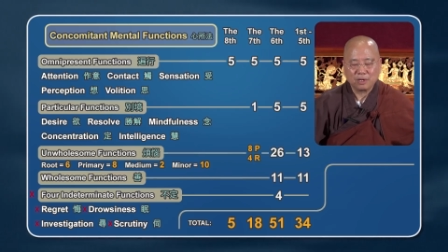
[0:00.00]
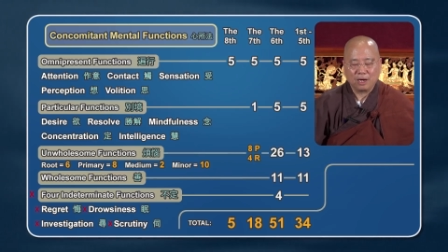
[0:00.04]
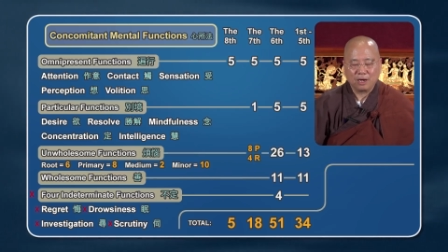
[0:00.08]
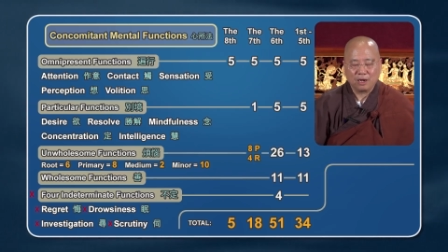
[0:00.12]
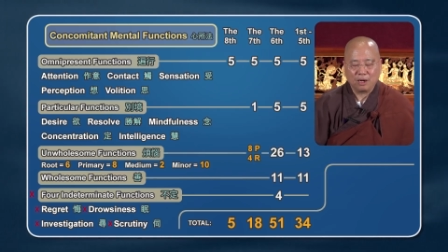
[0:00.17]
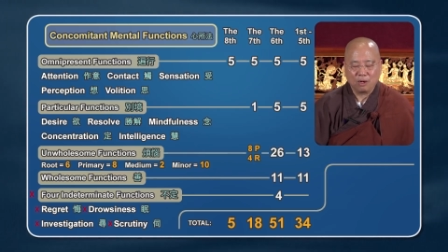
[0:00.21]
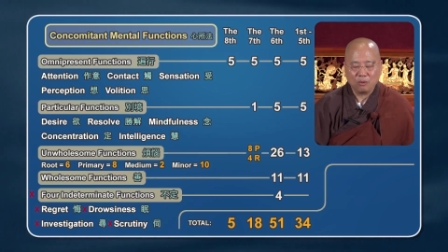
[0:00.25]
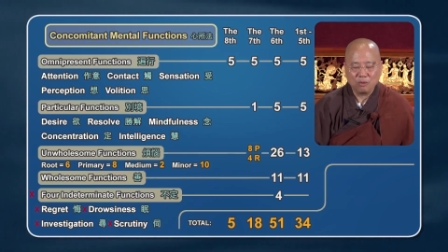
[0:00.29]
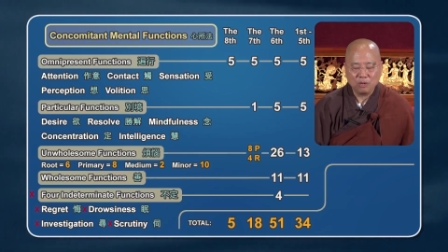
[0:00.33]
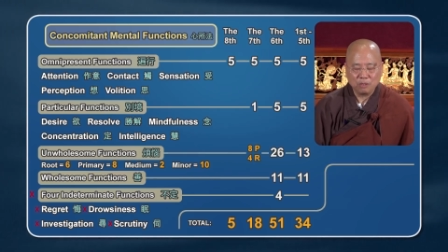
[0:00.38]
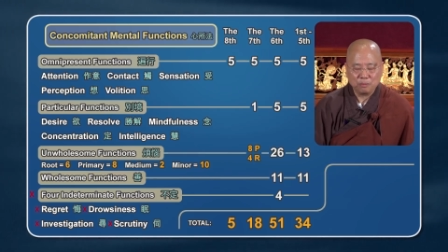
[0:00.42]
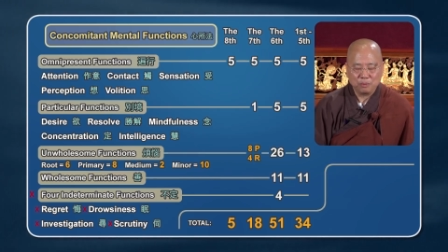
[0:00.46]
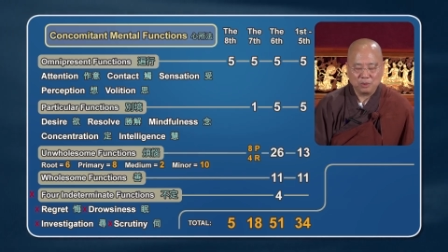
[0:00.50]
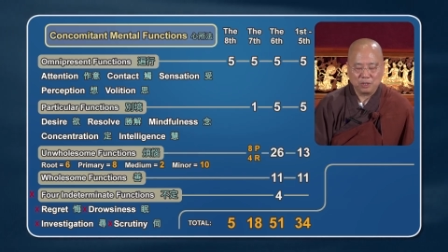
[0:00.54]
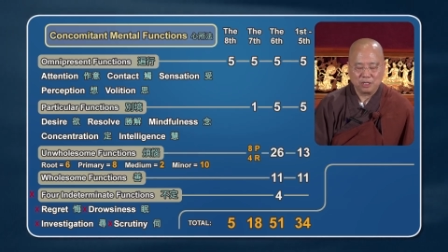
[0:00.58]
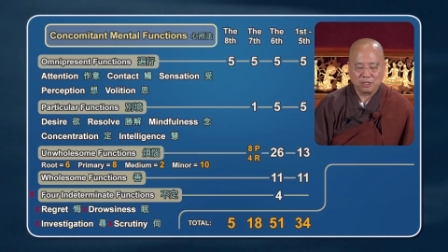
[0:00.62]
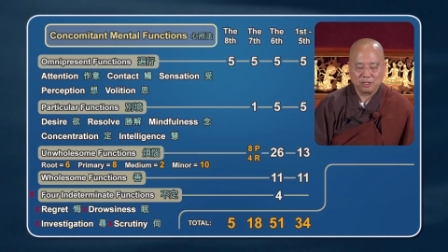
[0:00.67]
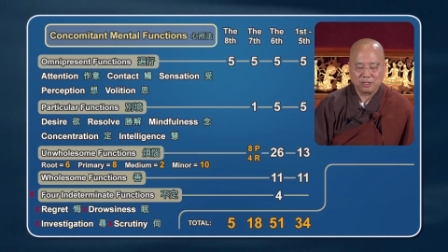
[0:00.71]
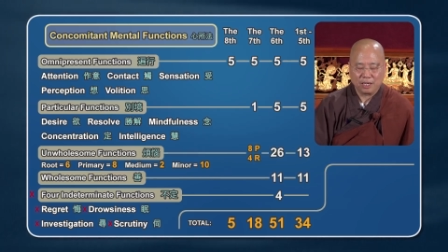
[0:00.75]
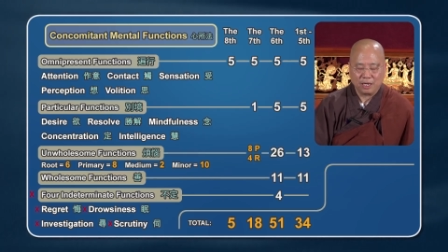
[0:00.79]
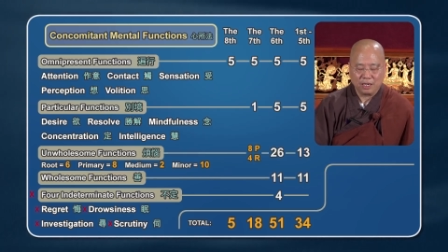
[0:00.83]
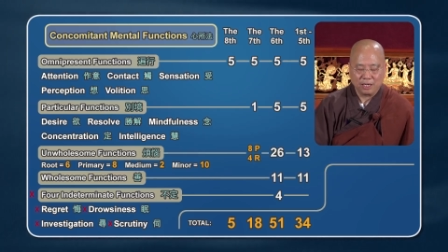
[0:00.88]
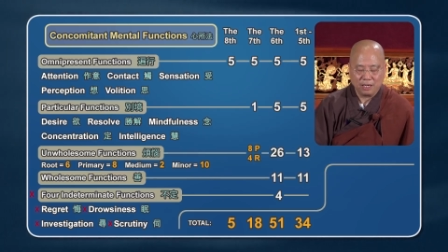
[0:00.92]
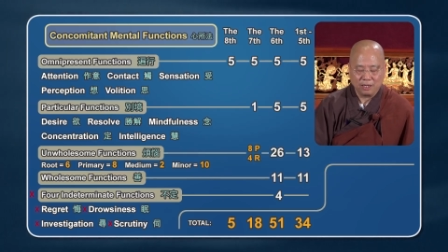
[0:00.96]
I want to put
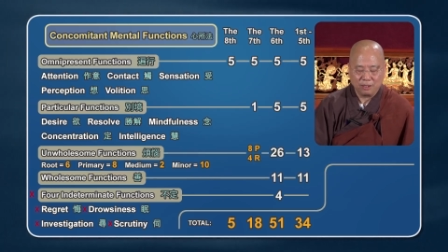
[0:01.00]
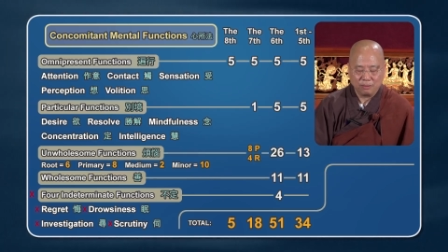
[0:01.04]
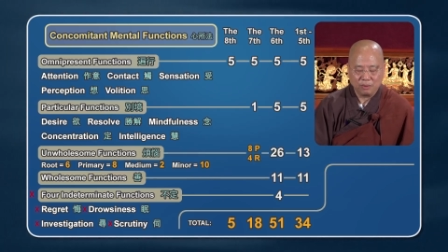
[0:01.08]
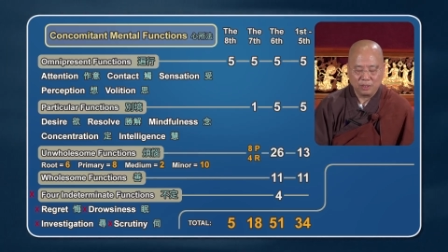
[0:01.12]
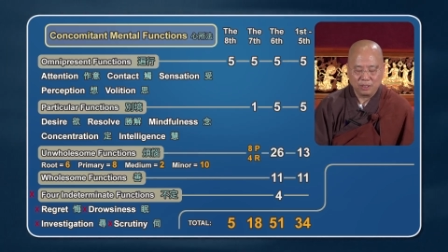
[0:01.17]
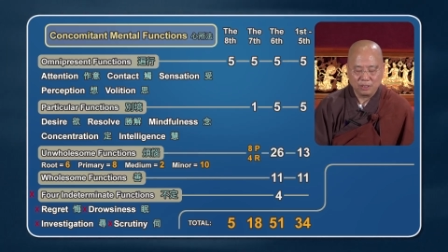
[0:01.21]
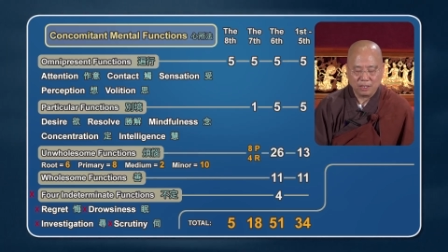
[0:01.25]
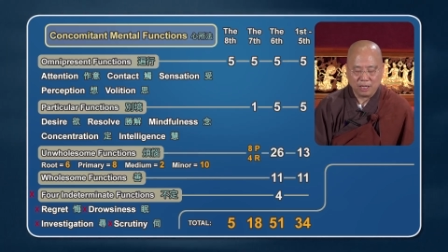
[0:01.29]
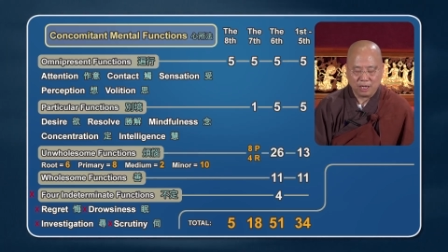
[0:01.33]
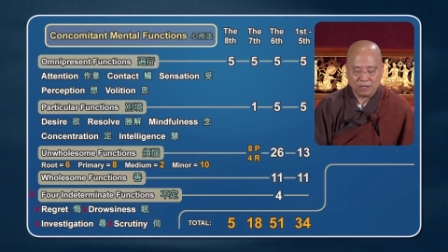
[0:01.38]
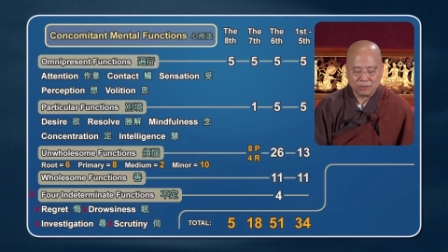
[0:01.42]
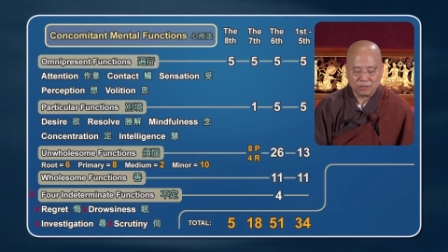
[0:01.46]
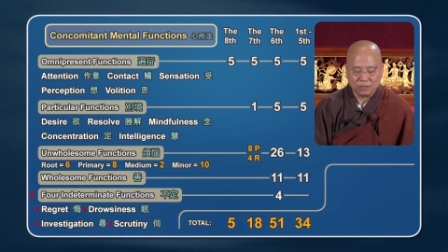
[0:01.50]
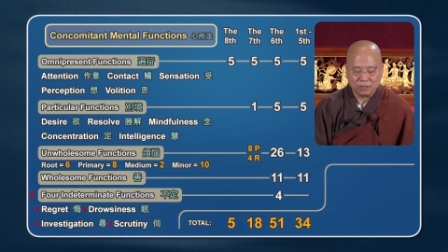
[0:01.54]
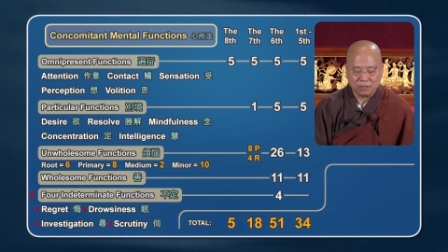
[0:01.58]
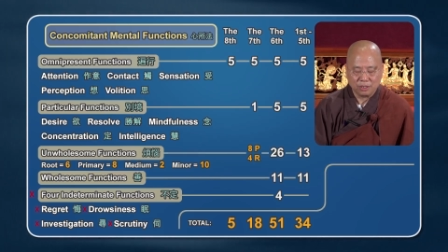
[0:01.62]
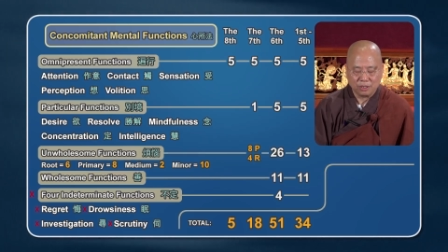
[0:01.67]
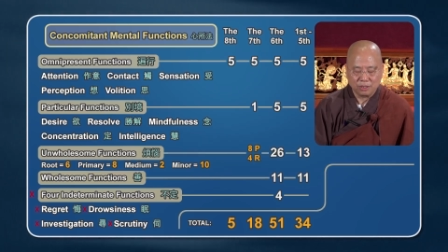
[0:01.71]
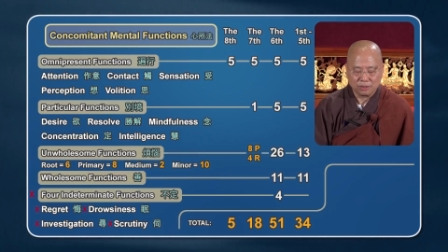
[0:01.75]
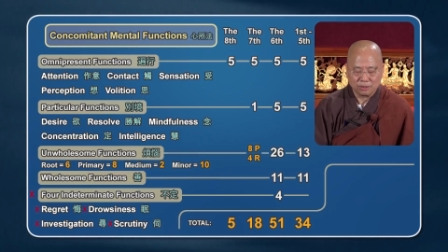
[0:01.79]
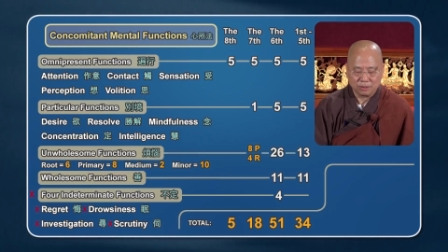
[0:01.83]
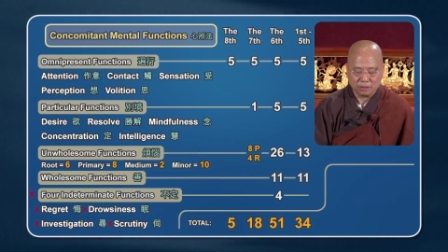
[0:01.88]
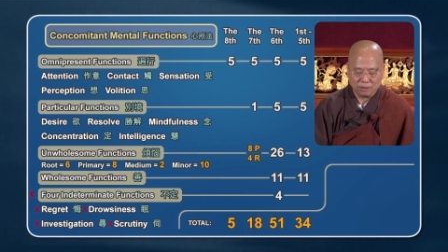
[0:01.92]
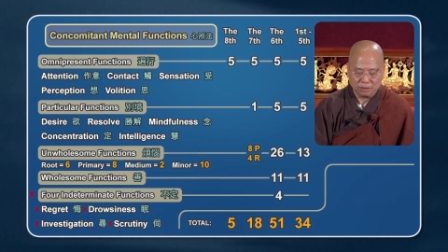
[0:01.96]
in
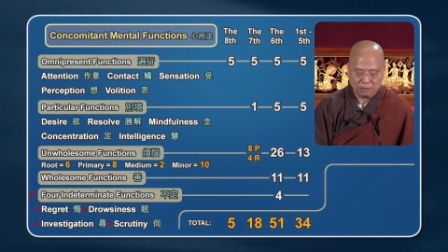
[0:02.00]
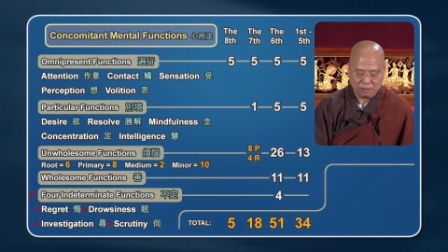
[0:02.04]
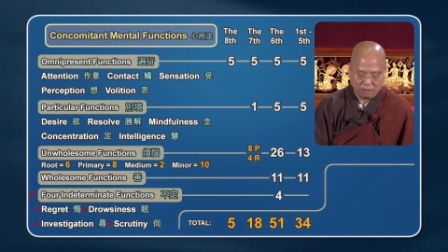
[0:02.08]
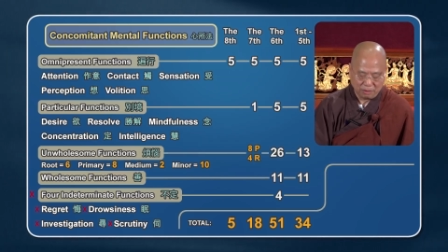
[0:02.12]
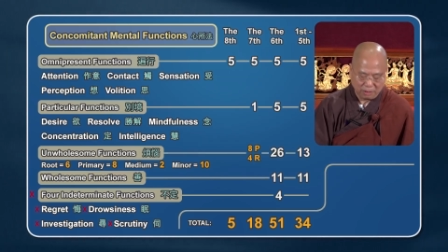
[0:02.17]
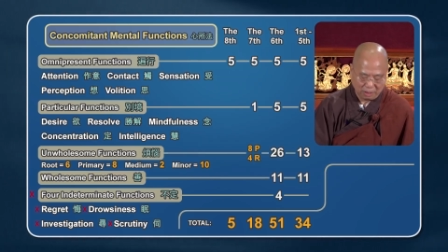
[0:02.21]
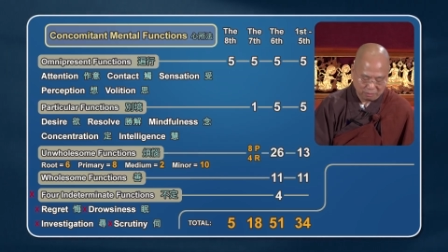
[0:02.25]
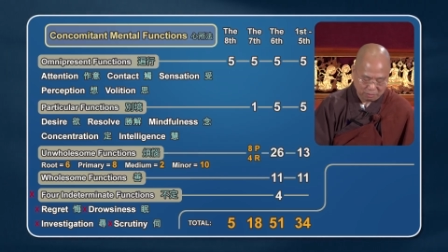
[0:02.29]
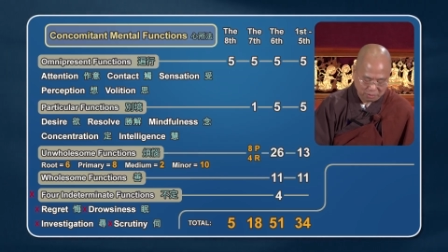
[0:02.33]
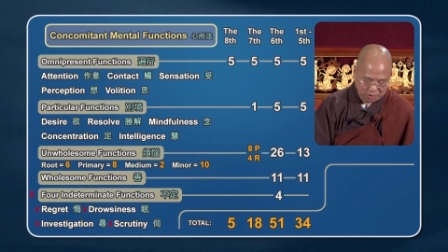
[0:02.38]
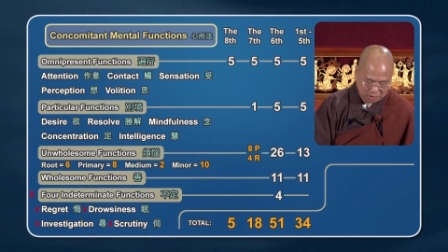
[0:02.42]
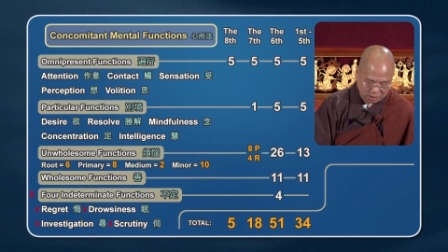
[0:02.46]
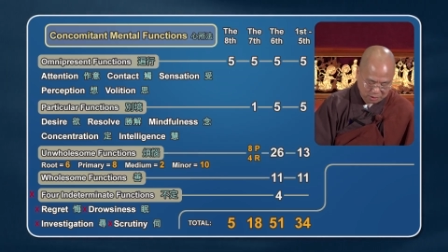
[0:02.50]
$1,000. No, I'm